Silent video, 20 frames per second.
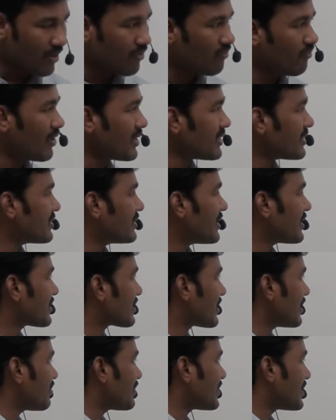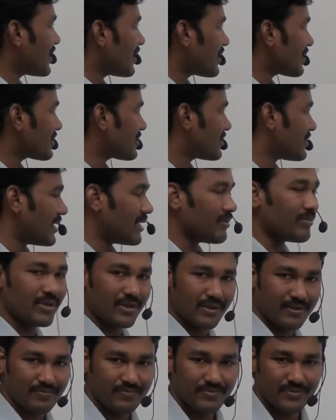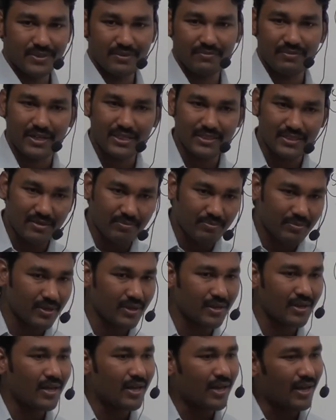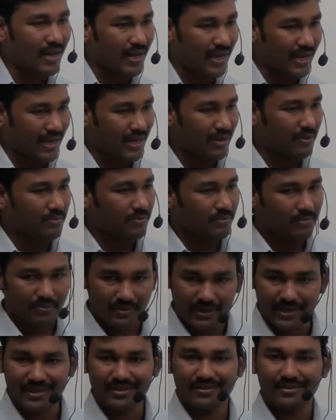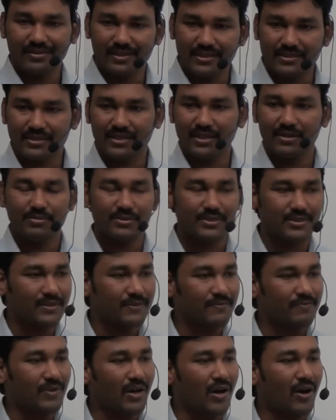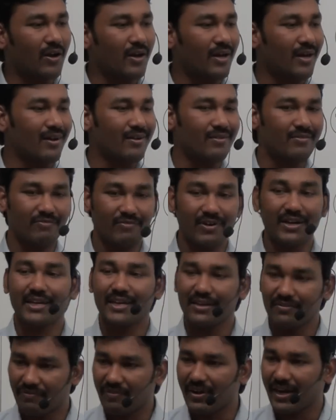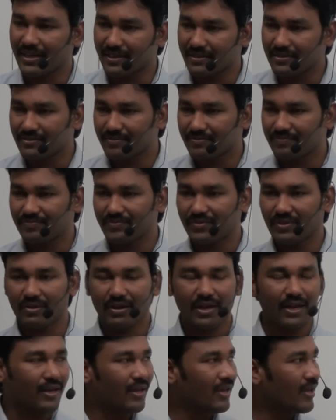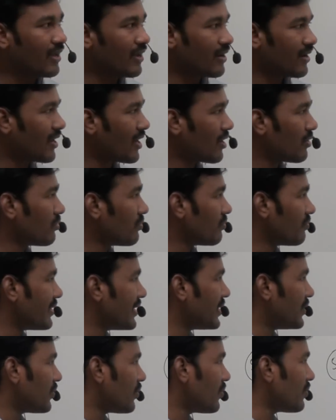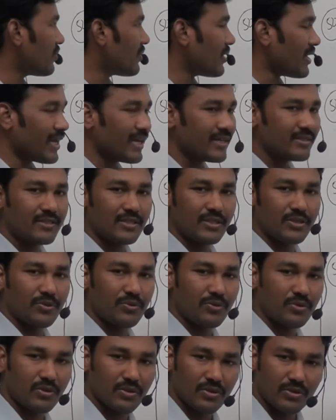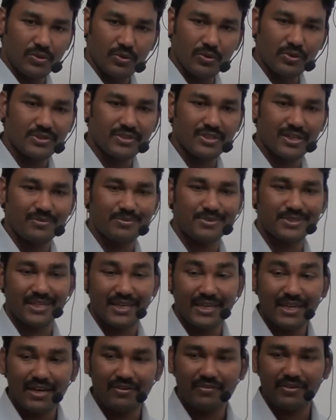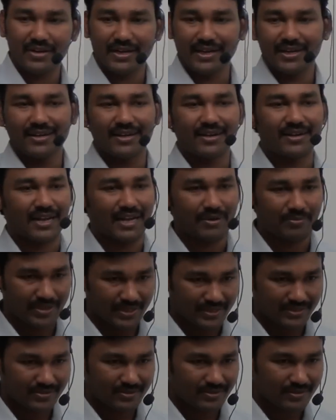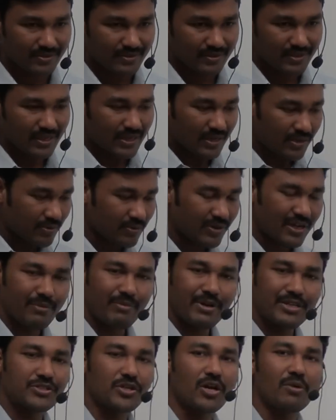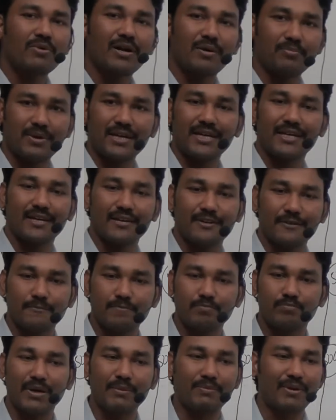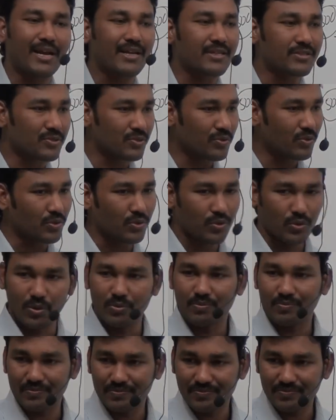once the scripts are stable, say for example, I have written the scripts, all are working fine. Okay, now we don't execute those scripts in our regular timings. Today my job completed, my plan is to go to home.